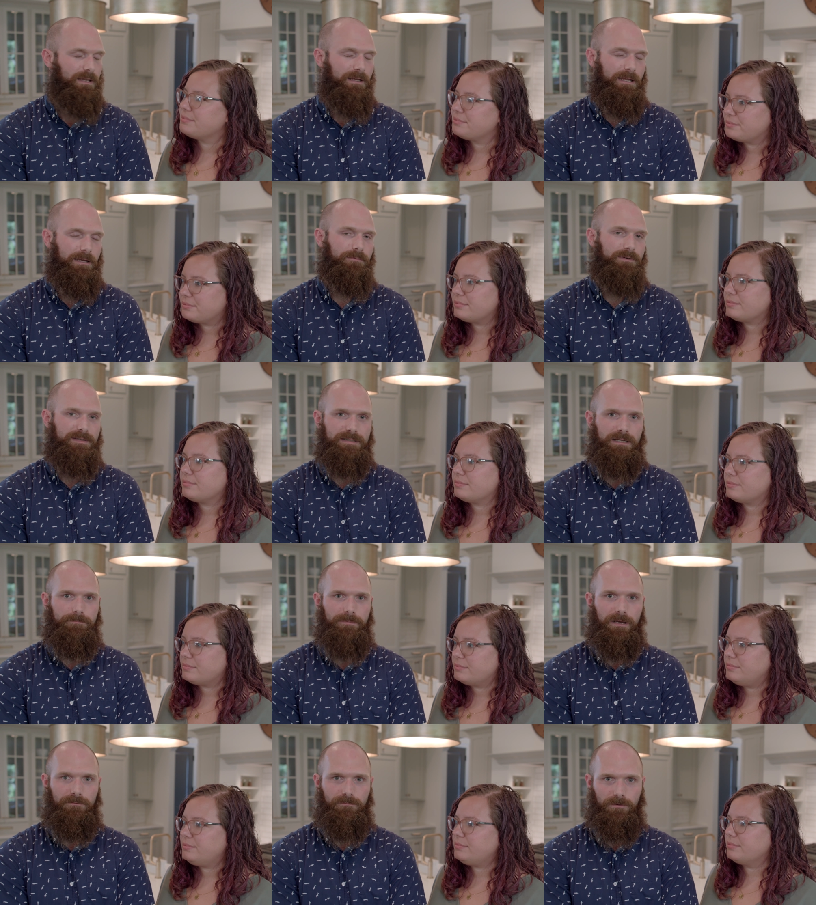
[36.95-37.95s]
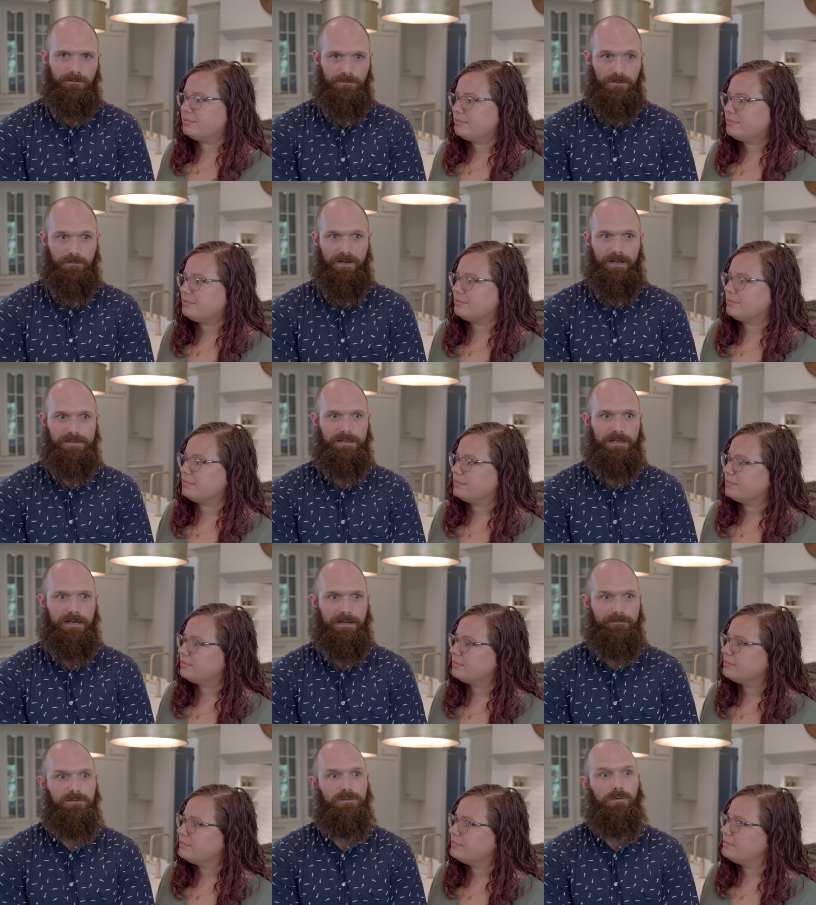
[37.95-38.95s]
Speaker 1: being able to step out for a few minutes and
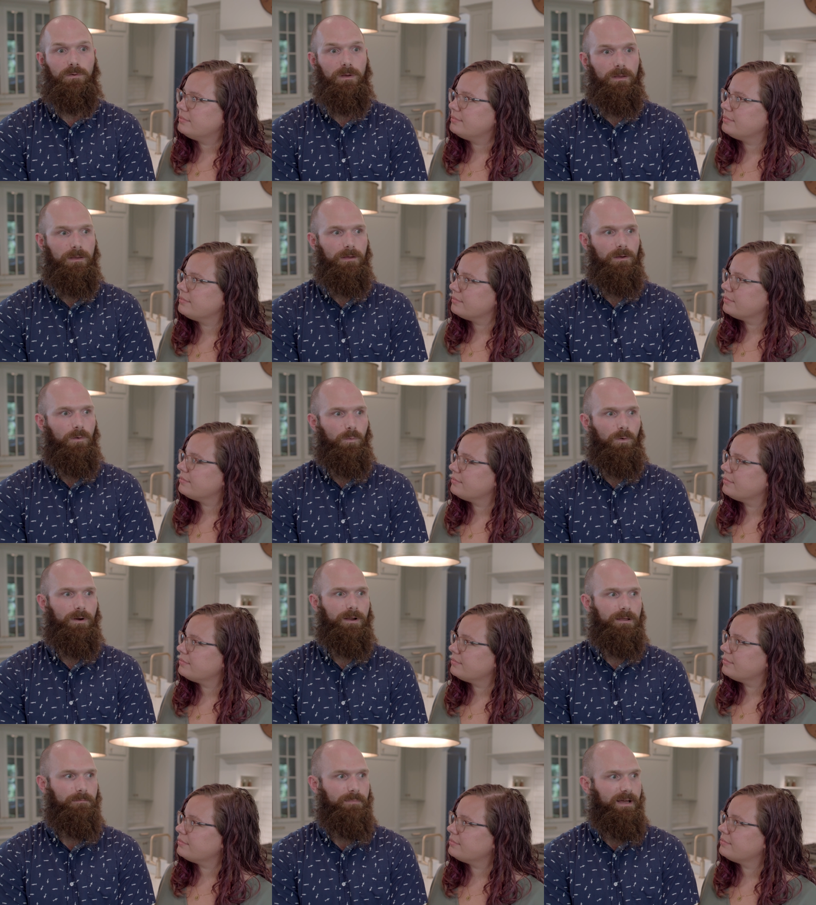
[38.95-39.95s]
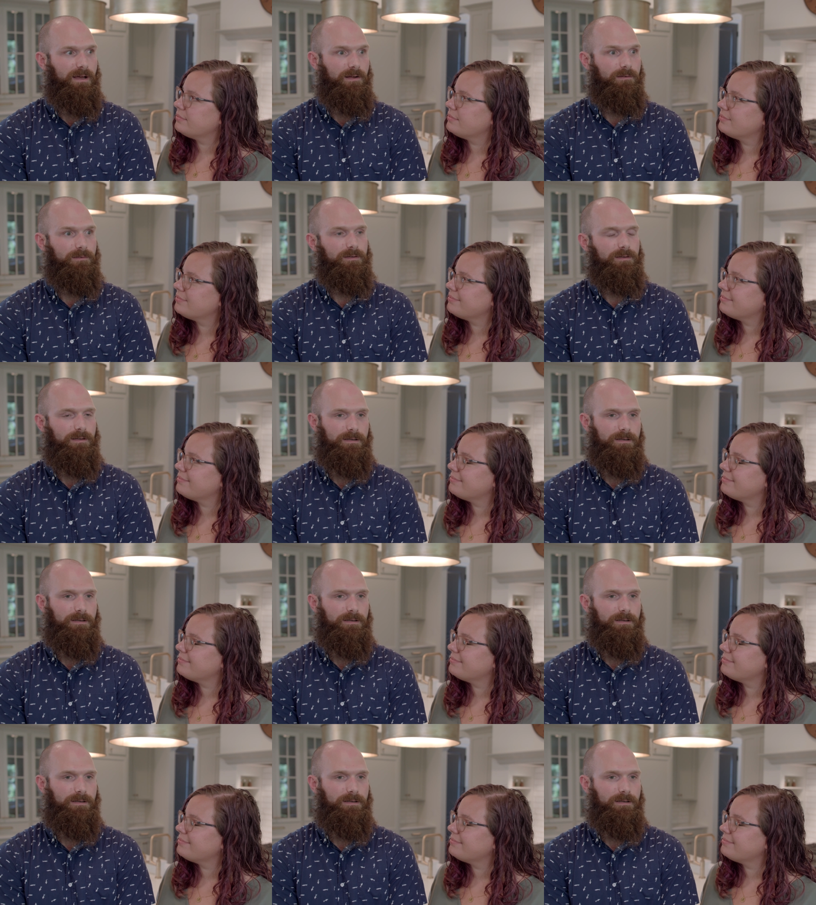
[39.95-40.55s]
not have to worry about